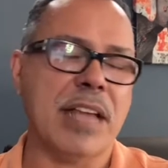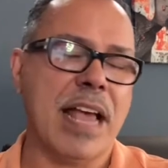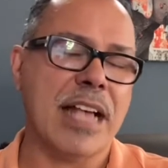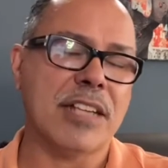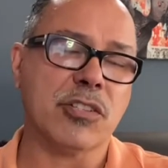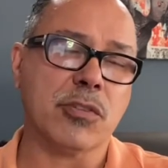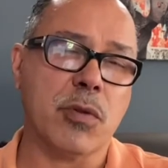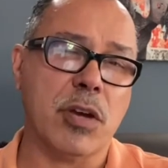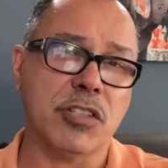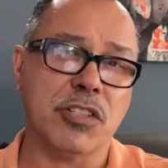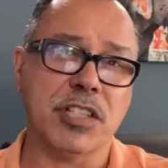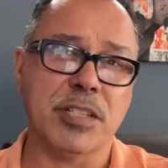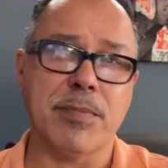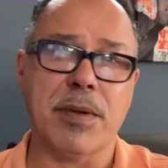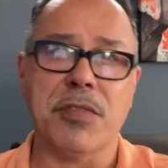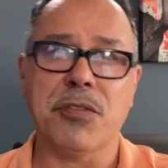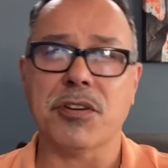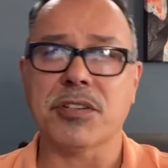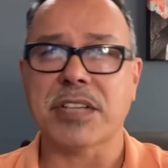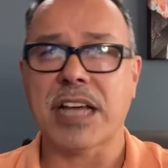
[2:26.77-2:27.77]
questions
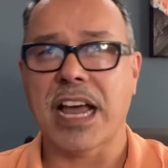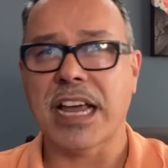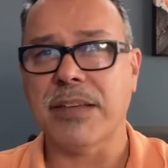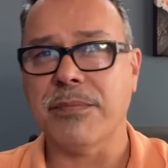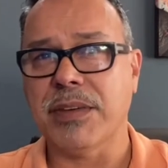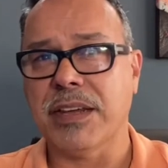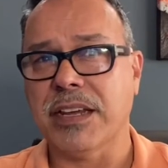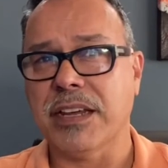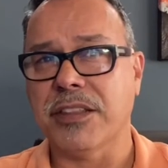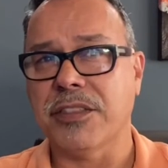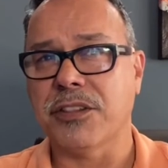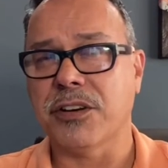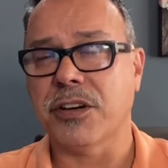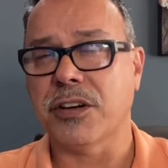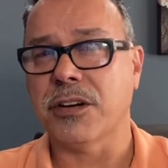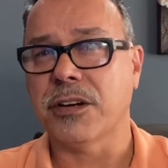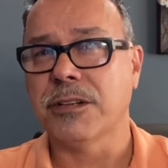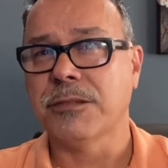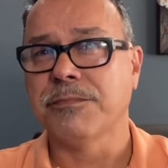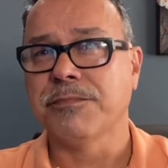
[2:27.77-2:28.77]
about their timing and
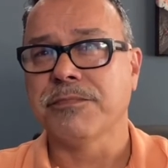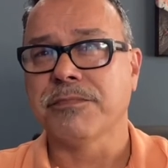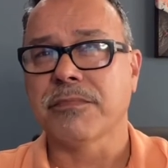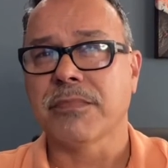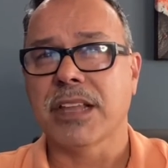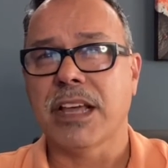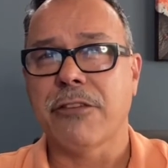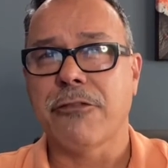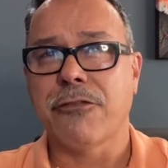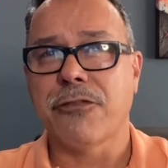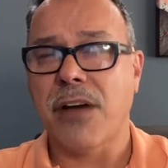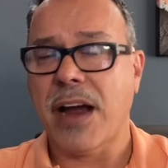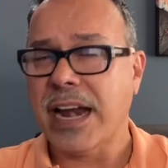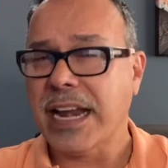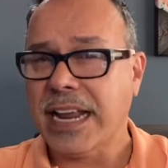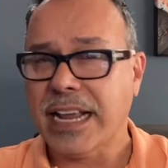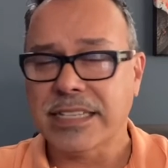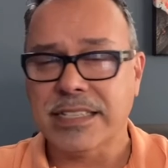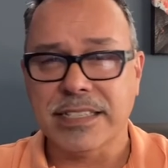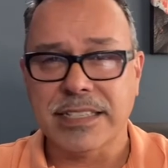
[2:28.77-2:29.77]
their
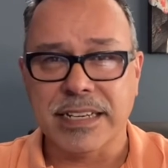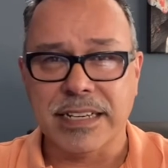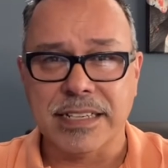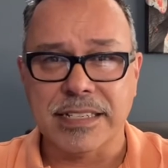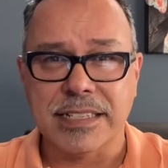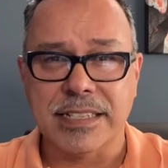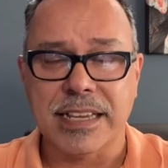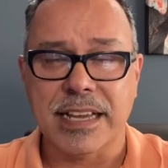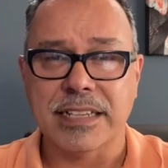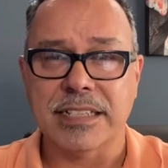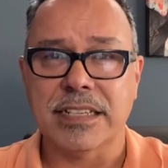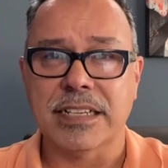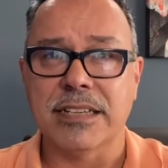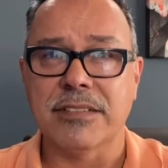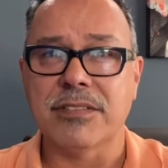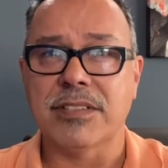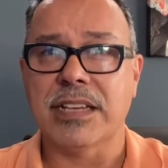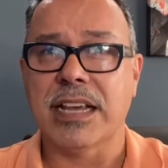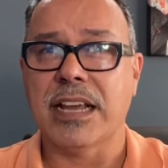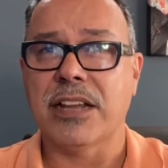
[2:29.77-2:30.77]
financing
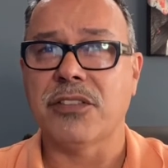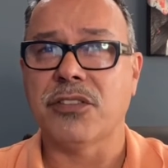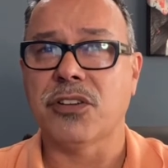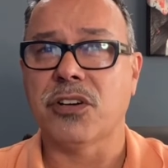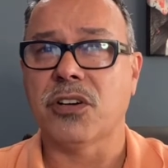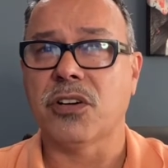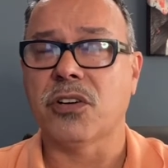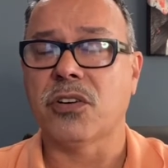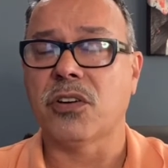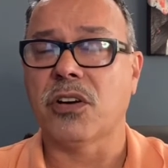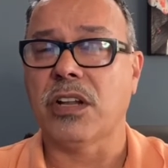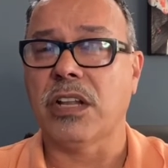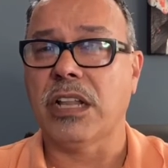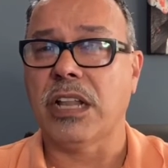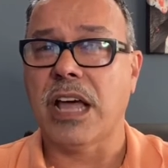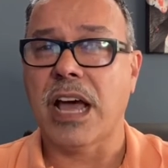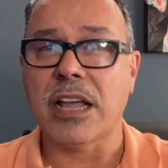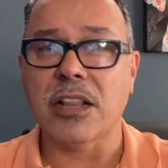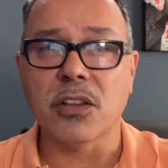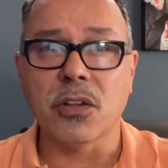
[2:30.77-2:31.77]
incentives and their
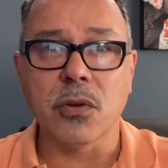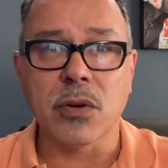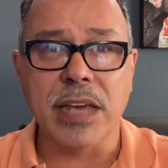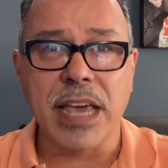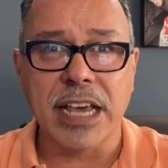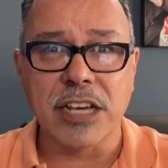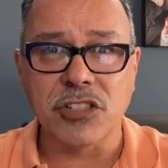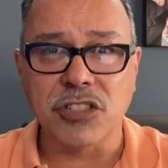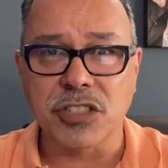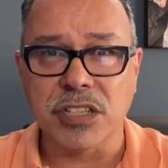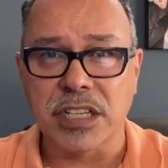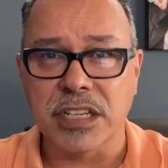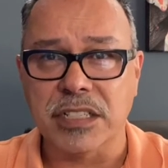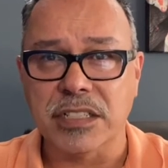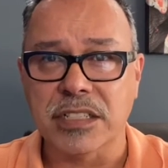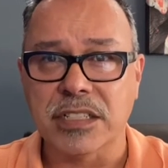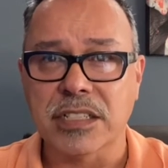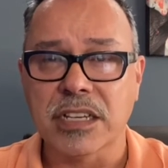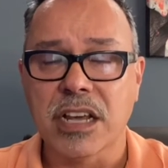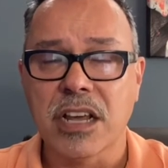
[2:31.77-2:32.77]
lot
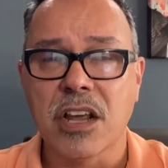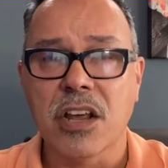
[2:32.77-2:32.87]
locations.